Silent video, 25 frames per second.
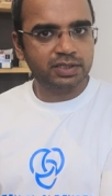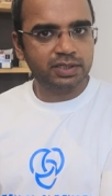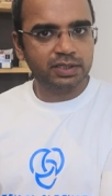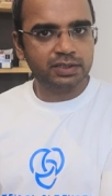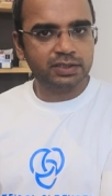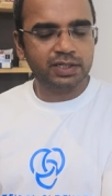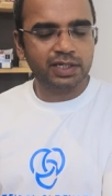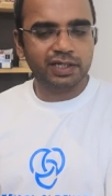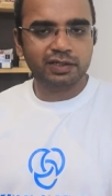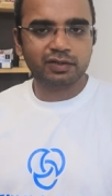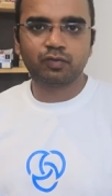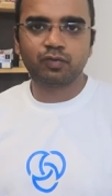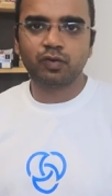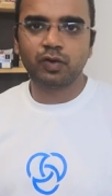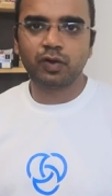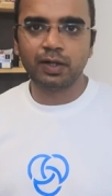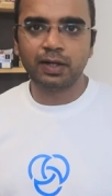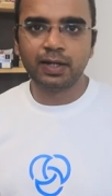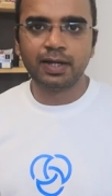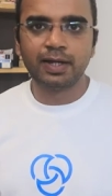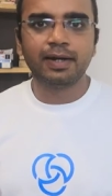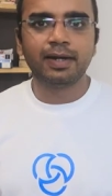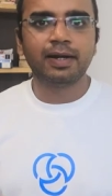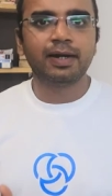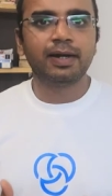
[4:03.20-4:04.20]
successful
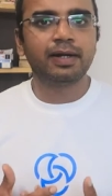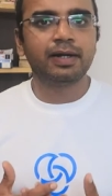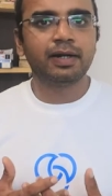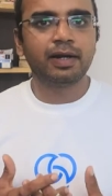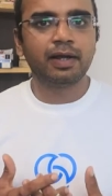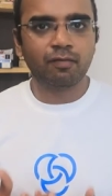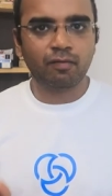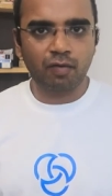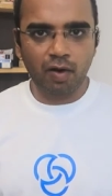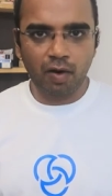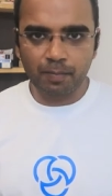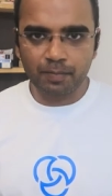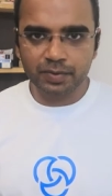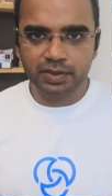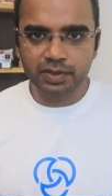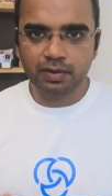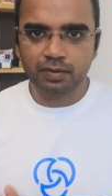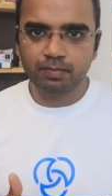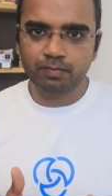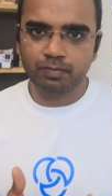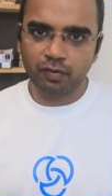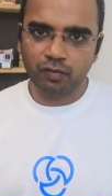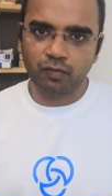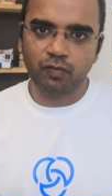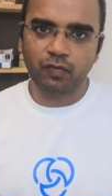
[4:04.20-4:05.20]

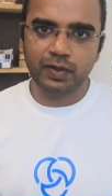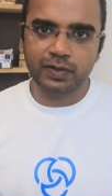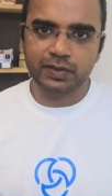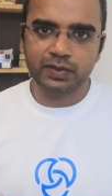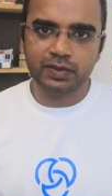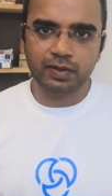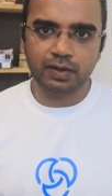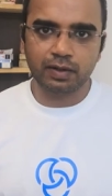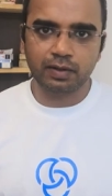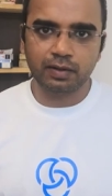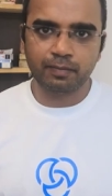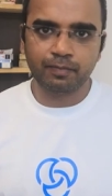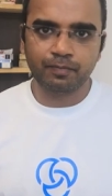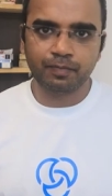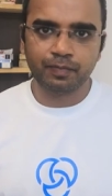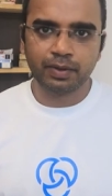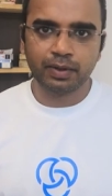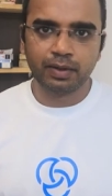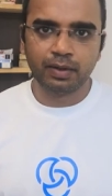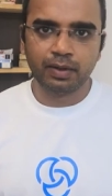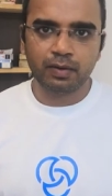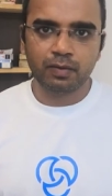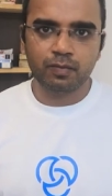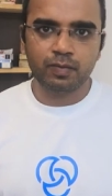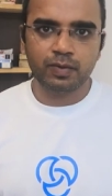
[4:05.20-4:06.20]
DevOps professional.
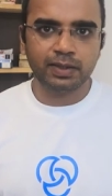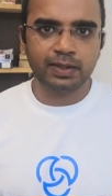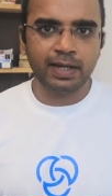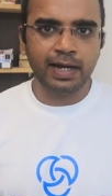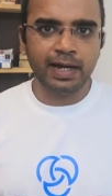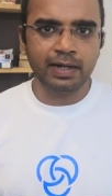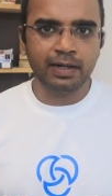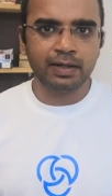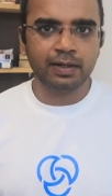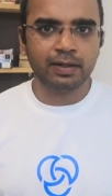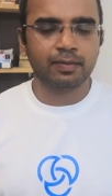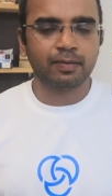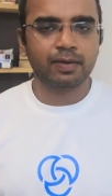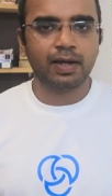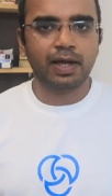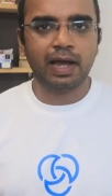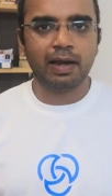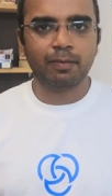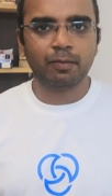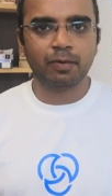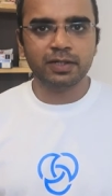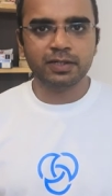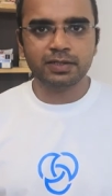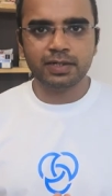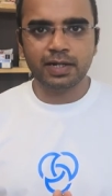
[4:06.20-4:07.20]
With that,
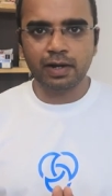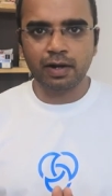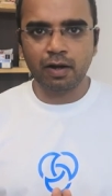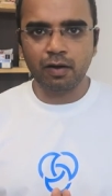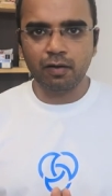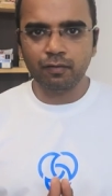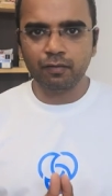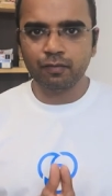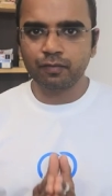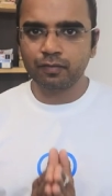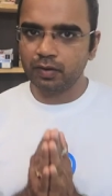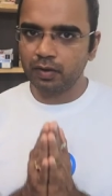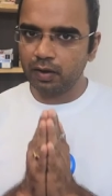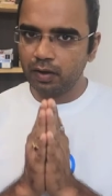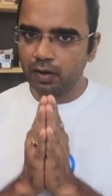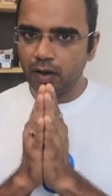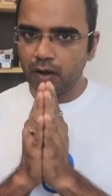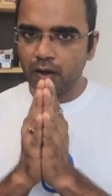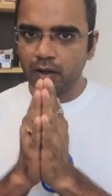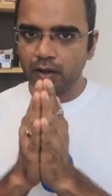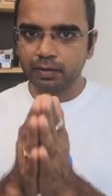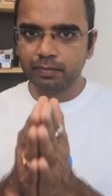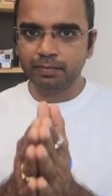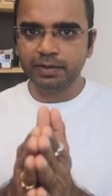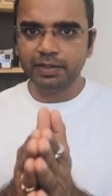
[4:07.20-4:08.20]
I'm going to sign off.
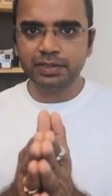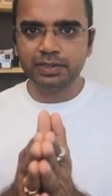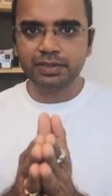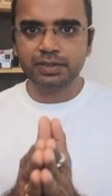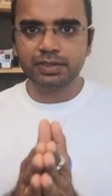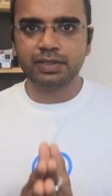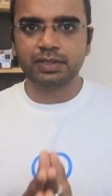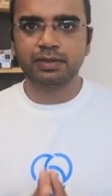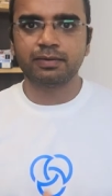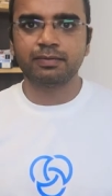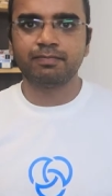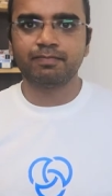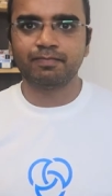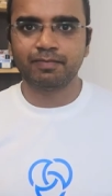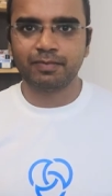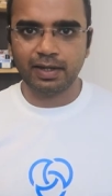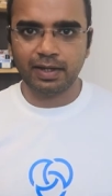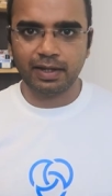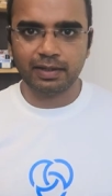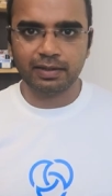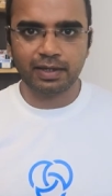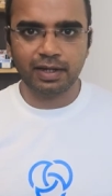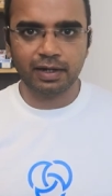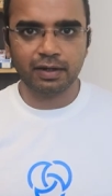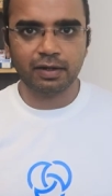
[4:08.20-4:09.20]
All the best,
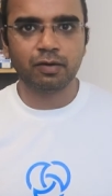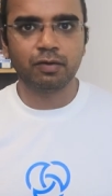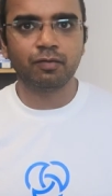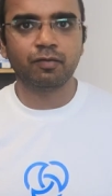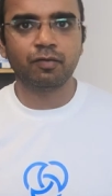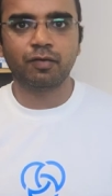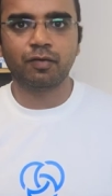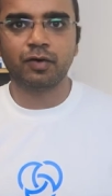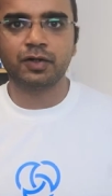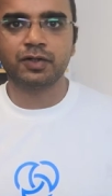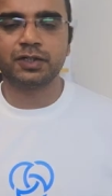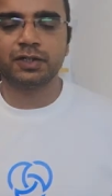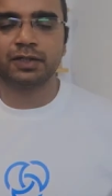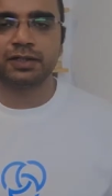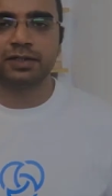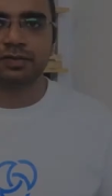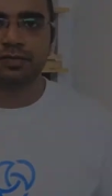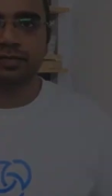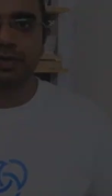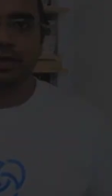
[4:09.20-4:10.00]
and thank you for watching this